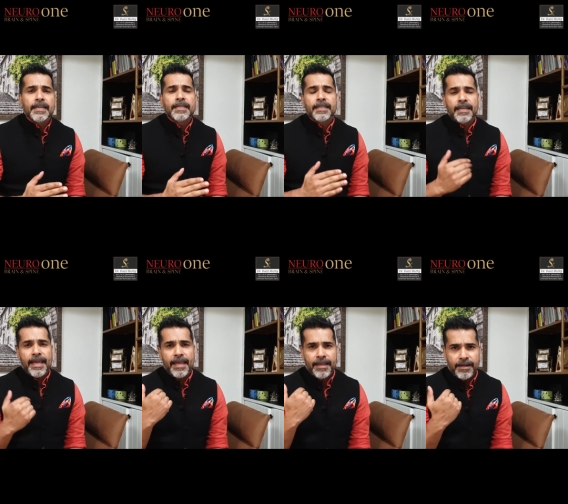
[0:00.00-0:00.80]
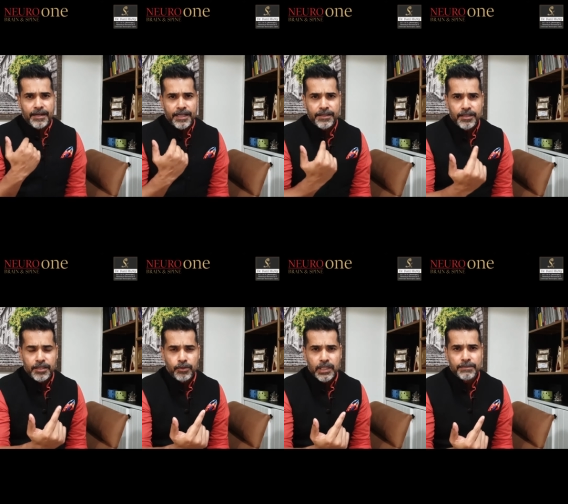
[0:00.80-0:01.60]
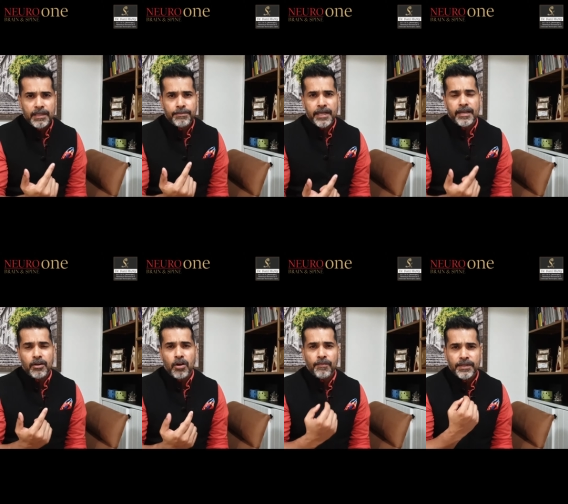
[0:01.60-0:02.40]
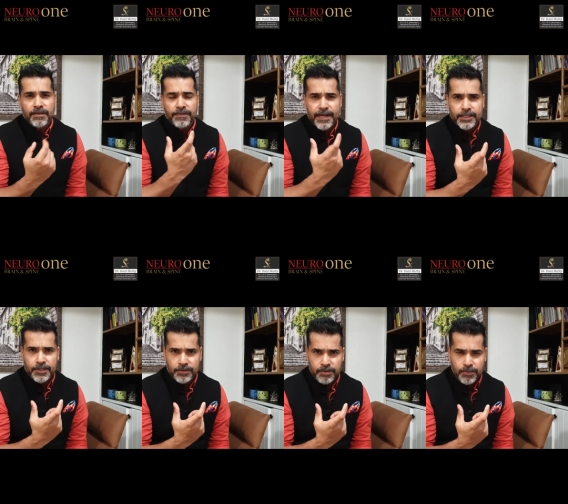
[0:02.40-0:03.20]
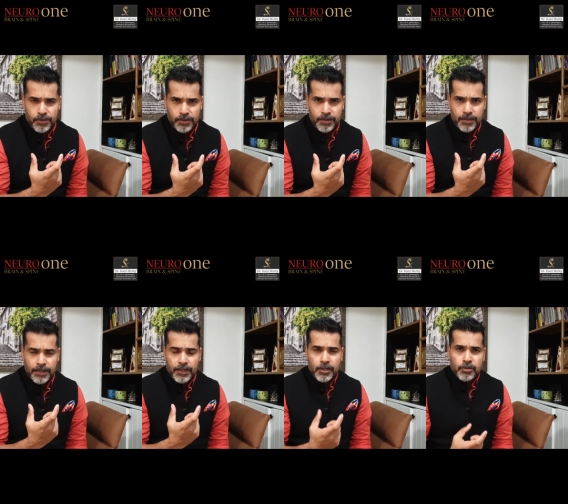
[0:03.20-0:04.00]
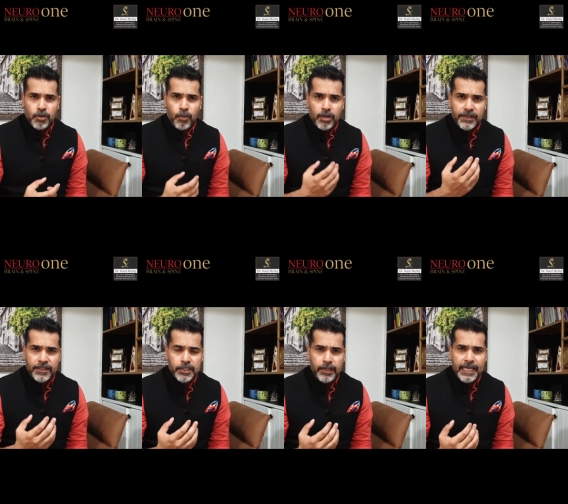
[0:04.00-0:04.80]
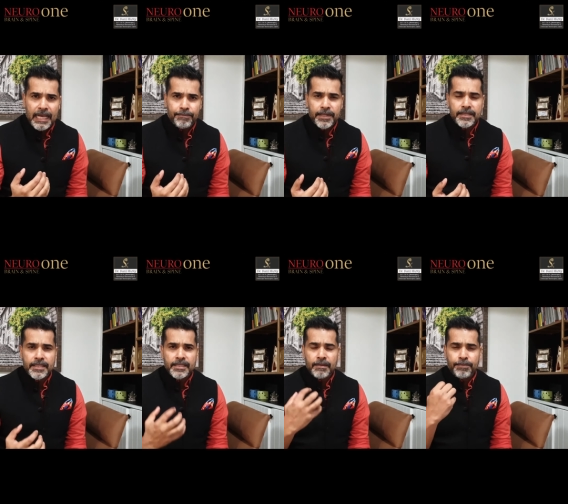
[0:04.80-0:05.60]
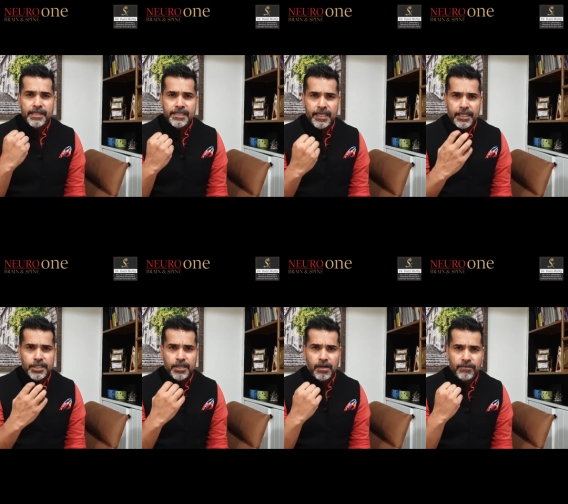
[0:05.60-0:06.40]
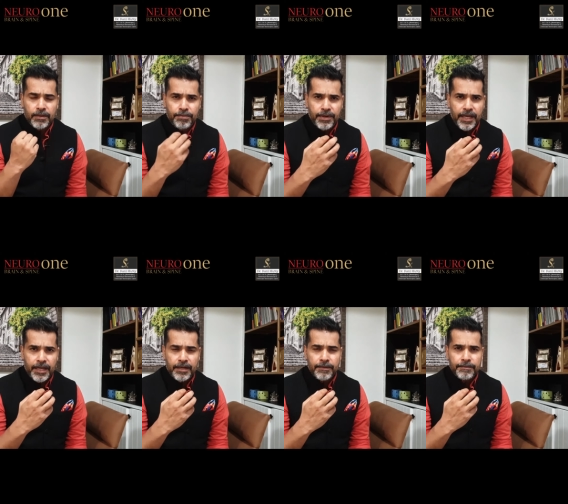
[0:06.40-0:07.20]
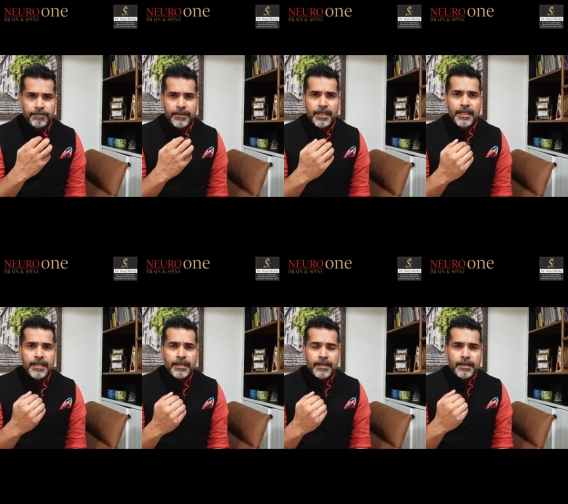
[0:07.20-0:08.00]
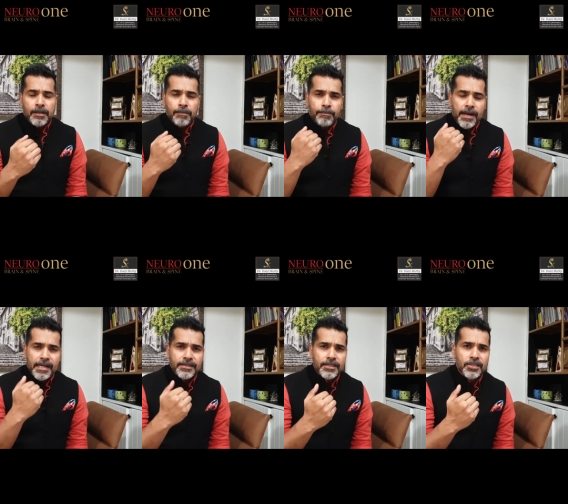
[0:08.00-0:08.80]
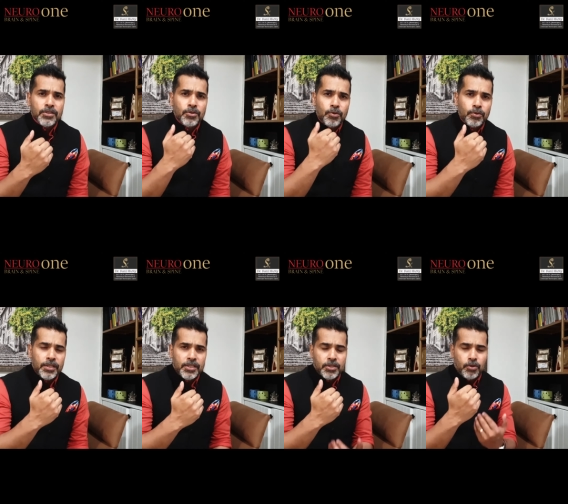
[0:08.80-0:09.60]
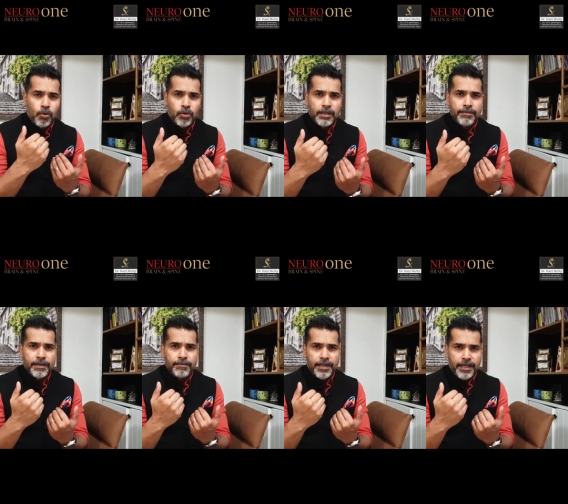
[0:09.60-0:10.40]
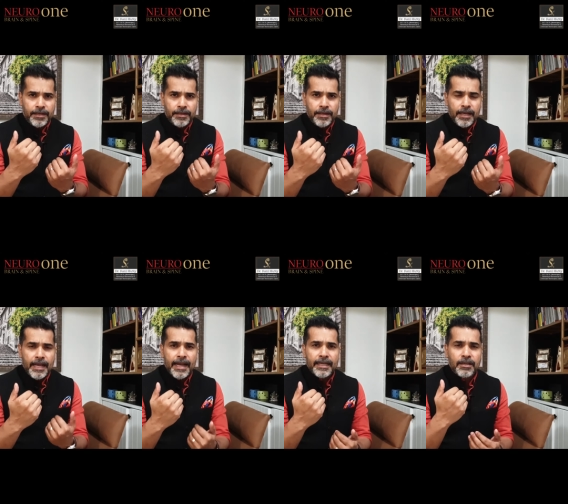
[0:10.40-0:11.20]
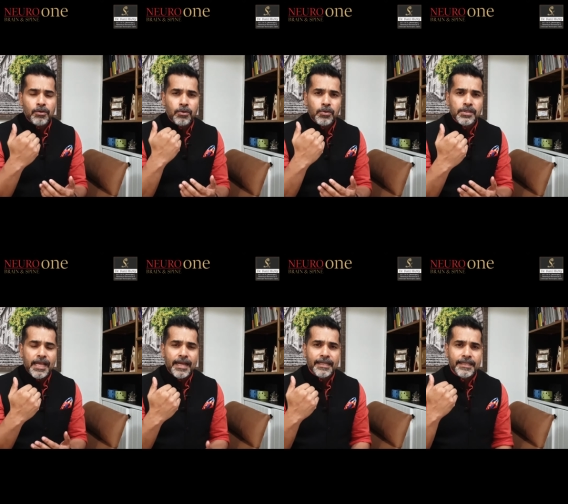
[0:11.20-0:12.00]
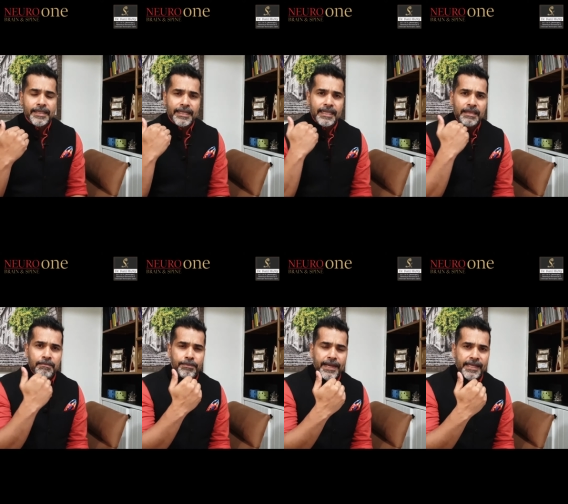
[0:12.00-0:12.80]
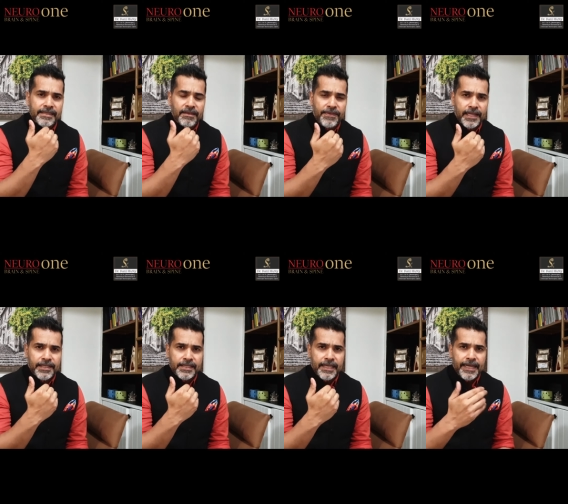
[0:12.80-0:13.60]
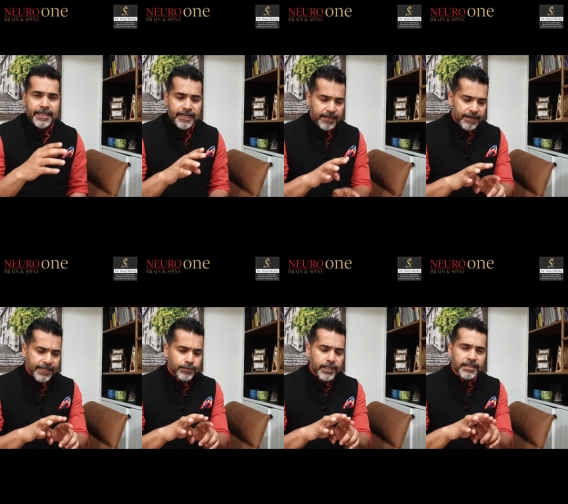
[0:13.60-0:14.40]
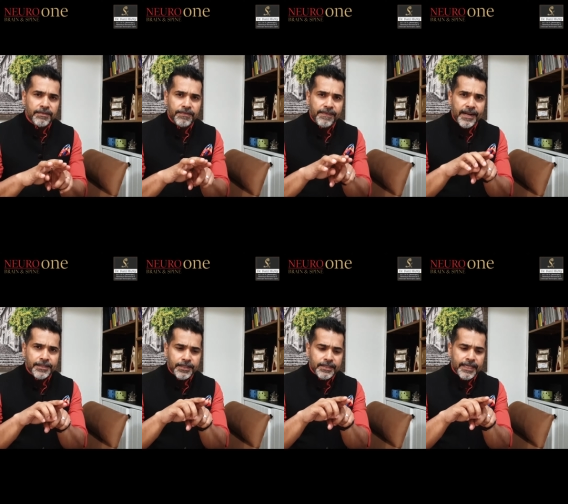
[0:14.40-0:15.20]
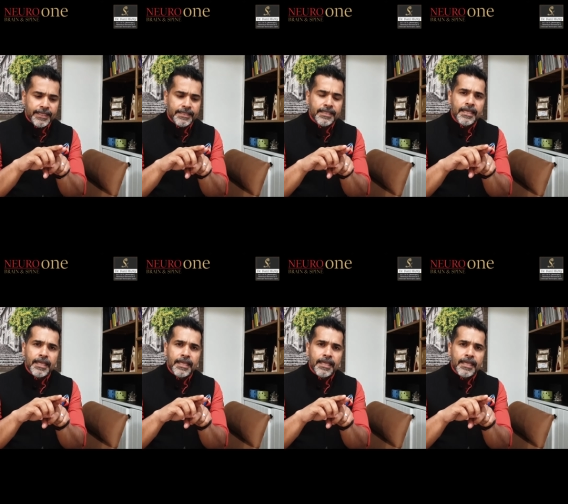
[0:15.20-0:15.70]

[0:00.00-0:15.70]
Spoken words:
a tear in the dural membrane along with the fracture of the bone. So what eventually happens is the pulsation of the brain passes through the stone membrane and goes and directly impacts the fracture site, and gradually the fracture sites